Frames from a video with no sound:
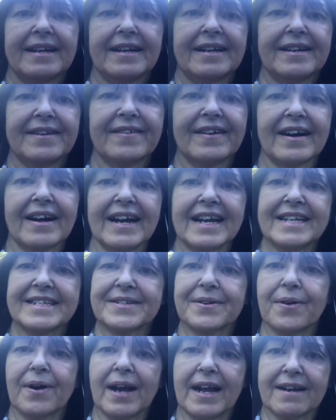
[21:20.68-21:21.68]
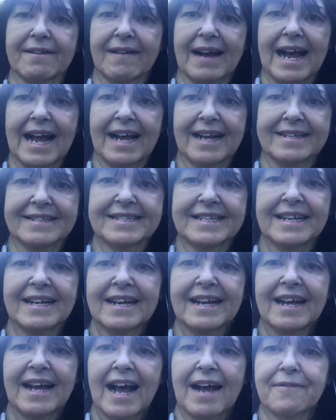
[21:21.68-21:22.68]
Right, it's quite grand,
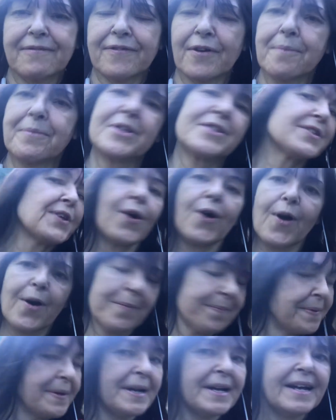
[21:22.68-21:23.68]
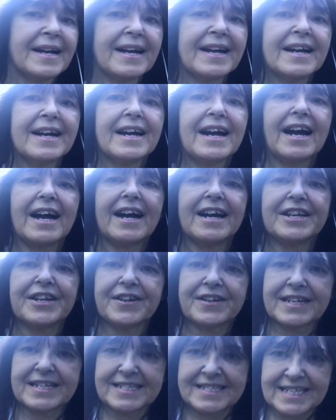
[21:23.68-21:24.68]
and from the top you
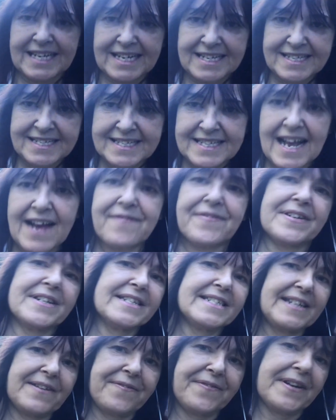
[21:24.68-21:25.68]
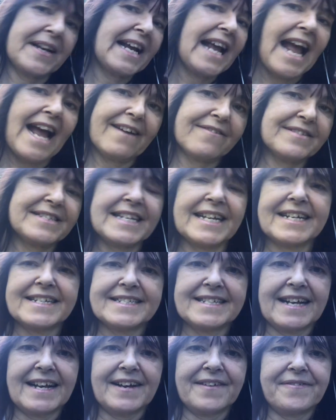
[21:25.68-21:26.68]
can see 7 different
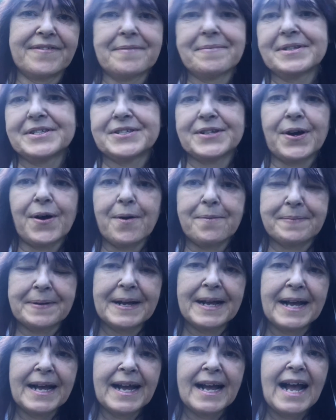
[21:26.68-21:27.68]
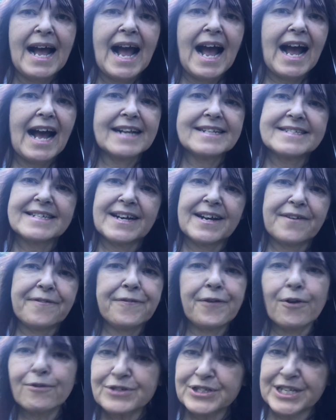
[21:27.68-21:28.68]
counties from the top, and
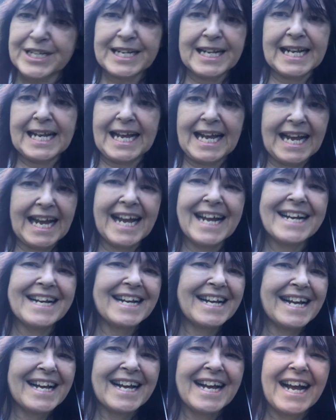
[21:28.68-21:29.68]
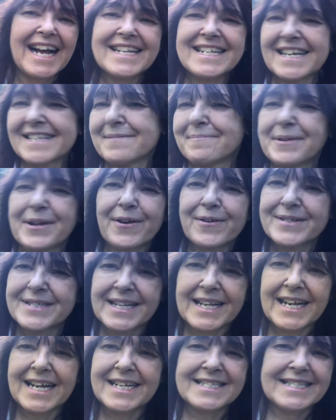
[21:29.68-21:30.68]
fortunately it doesn't belong to the
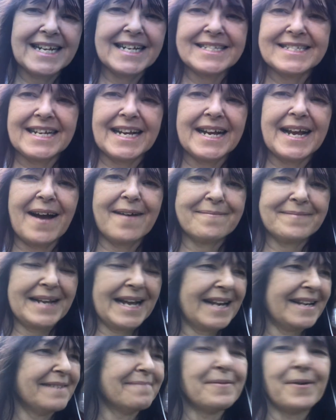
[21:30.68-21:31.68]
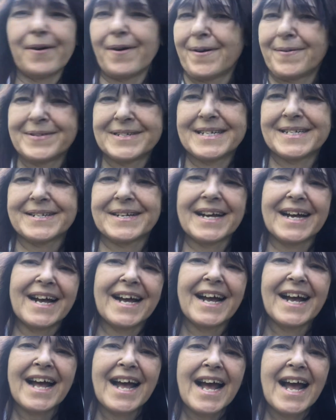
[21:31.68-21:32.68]
East India Company anymore.
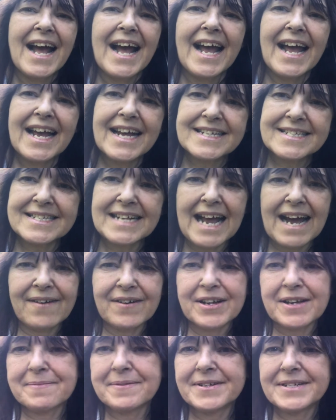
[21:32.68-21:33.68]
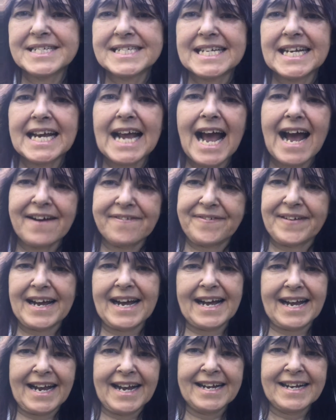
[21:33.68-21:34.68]
It's now a community cafe.